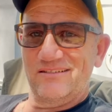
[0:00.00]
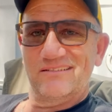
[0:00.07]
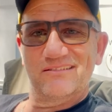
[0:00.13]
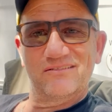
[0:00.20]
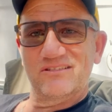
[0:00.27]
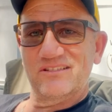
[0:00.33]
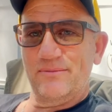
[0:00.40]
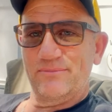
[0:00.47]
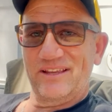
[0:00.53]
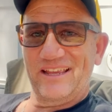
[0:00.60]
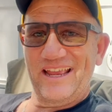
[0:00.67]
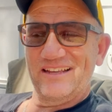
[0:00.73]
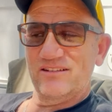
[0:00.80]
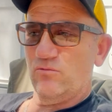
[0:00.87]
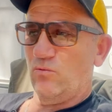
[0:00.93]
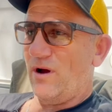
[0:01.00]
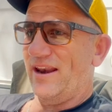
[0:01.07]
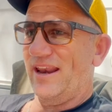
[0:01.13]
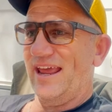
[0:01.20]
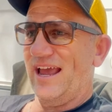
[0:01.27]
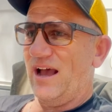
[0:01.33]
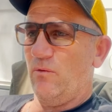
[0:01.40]
something else,
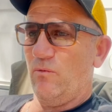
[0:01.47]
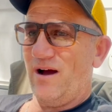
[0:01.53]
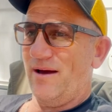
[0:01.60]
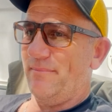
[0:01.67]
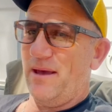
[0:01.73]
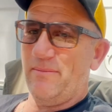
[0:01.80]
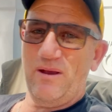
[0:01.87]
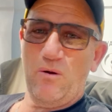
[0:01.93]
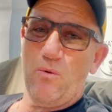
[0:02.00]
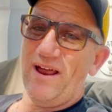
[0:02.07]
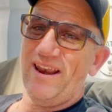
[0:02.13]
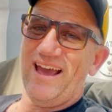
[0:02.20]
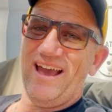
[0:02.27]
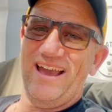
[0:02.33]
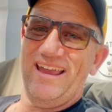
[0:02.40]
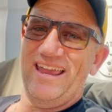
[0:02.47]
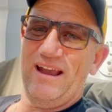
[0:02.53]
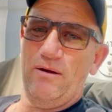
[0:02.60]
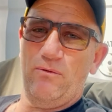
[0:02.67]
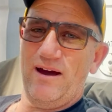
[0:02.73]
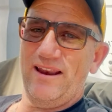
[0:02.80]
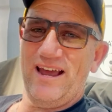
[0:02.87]
maybe a
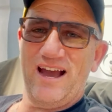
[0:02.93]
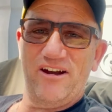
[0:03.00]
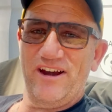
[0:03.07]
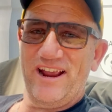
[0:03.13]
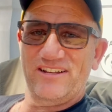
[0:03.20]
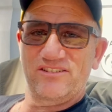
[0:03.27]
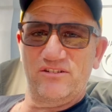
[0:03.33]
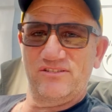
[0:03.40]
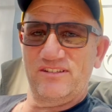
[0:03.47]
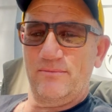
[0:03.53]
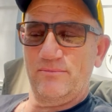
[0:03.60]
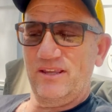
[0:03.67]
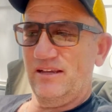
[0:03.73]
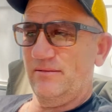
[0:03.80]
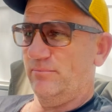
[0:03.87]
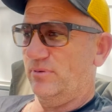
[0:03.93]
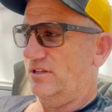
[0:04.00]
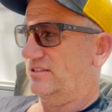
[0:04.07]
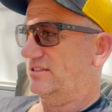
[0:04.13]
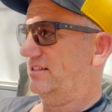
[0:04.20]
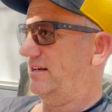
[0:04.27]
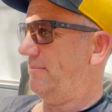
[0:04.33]
1RX or something, but
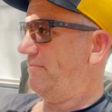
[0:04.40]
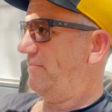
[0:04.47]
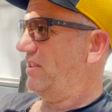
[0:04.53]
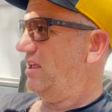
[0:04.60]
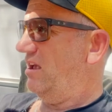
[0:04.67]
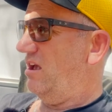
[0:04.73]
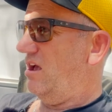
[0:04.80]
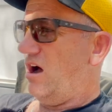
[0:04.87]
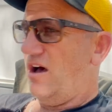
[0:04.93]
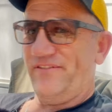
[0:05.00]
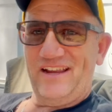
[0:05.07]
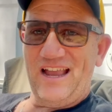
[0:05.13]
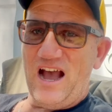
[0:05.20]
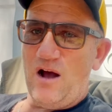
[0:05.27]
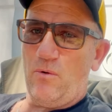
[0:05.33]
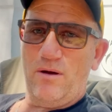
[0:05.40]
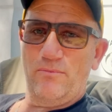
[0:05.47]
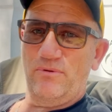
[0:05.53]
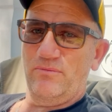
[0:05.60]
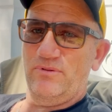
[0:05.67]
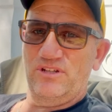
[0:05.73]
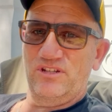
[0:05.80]
I think R1
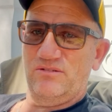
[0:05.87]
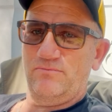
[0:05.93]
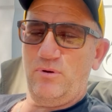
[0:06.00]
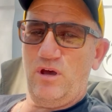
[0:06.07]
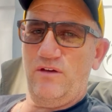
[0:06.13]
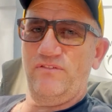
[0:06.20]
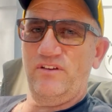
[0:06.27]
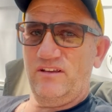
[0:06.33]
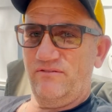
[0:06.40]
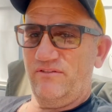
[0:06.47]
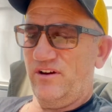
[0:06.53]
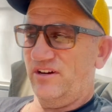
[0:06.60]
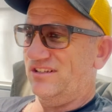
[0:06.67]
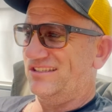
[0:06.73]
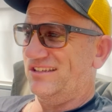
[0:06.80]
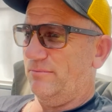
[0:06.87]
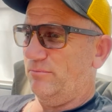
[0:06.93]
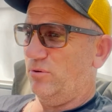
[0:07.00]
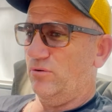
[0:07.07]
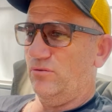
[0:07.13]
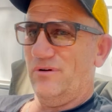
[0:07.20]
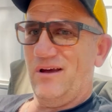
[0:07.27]
would be just perfect, very
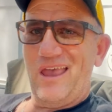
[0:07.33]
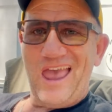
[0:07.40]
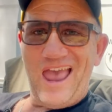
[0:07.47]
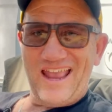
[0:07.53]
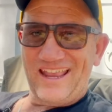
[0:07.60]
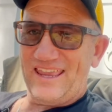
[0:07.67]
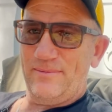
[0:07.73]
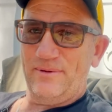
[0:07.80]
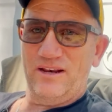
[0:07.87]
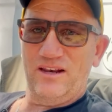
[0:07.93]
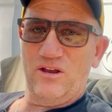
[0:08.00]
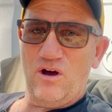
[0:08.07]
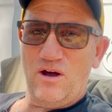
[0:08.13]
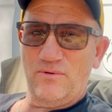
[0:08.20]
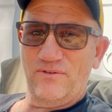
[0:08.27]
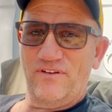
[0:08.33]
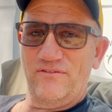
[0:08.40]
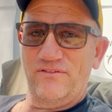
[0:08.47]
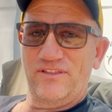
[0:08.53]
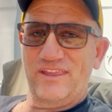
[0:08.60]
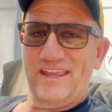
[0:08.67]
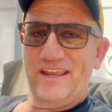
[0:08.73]
simple, and keep it in line with
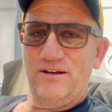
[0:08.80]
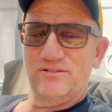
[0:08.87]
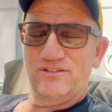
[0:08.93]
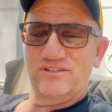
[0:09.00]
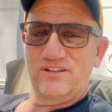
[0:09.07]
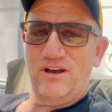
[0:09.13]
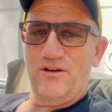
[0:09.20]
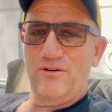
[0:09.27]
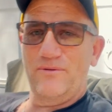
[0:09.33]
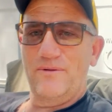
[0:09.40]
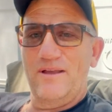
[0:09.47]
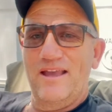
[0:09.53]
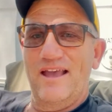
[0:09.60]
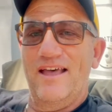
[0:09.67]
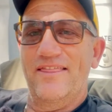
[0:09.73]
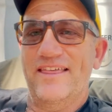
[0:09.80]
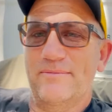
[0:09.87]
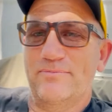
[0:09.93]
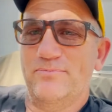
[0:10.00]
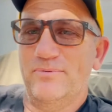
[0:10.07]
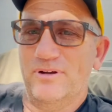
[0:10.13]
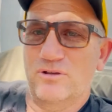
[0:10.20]
everything else. So that's
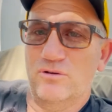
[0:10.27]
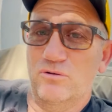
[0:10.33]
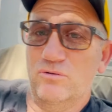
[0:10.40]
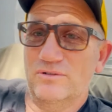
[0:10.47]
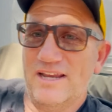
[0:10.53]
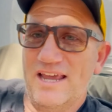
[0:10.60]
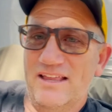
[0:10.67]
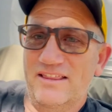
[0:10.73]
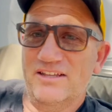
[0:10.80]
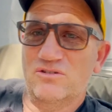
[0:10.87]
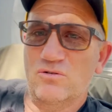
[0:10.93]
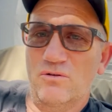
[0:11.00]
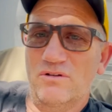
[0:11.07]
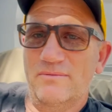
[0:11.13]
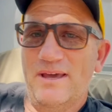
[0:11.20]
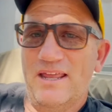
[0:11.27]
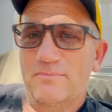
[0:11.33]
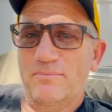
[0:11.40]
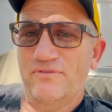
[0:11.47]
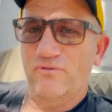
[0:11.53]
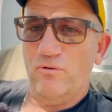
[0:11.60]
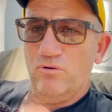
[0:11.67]
pretty cool. Now they're talking about it
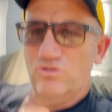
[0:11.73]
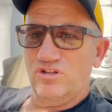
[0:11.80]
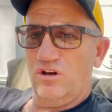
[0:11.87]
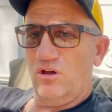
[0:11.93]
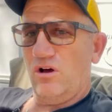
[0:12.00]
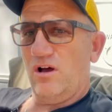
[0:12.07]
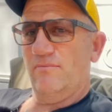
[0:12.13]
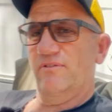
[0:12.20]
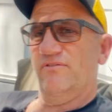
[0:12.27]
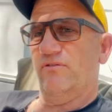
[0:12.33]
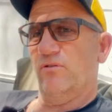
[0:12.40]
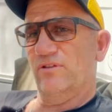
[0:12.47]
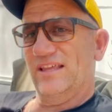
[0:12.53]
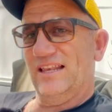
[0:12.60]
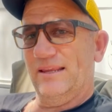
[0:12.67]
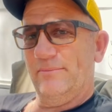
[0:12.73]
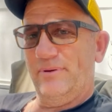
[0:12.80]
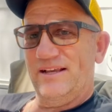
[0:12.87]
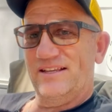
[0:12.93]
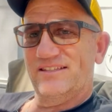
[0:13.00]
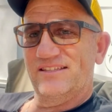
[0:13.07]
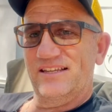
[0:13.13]
before July, before the
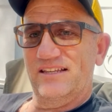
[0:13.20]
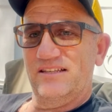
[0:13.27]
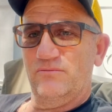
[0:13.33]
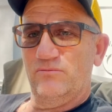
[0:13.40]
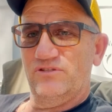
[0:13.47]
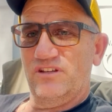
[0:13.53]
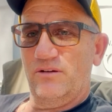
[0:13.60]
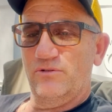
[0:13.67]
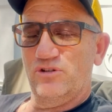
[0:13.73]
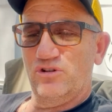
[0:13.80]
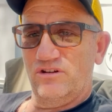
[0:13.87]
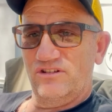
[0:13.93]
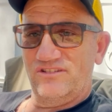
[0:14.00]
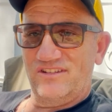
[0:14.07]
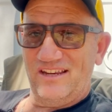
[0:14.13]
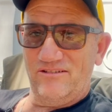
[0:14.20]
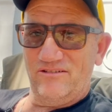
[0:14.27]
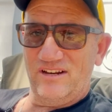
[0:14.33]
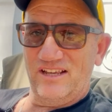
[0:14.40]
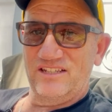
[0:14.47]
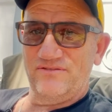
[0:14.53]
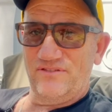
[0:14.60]
Olympics, so we should see a
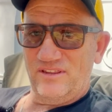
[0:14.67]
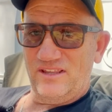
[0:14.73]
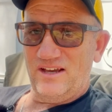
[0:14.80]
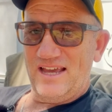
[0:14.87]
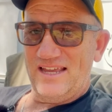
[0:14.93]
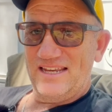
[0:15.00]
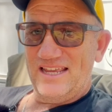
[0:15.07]
release for that.